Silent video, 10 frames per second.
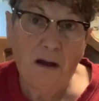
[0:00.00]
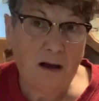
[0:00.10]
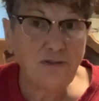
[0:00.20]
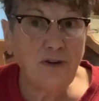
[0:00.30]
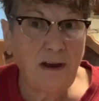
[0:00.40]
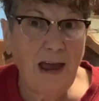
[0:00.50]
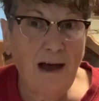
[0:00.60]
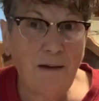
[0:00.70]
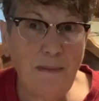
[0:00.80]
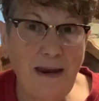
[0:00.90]
I'll show you
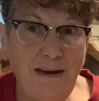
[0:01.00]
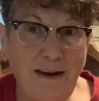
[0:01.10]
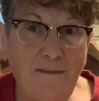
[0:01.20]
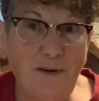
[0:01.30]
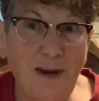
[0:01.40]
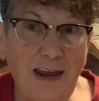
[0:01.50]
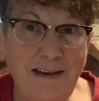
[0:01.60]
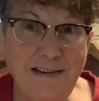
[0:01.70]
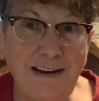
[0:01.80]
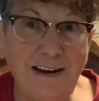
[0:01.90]
how I make deviled
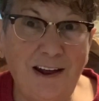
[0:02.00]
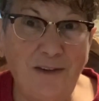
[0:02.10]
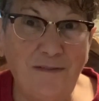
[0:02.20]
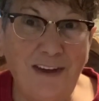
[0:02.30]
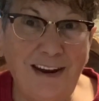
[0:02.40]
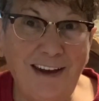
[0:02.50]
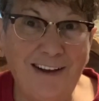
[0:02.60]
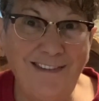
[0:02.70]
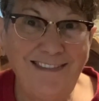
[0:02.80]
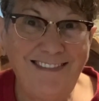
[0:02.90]
eggs in another video.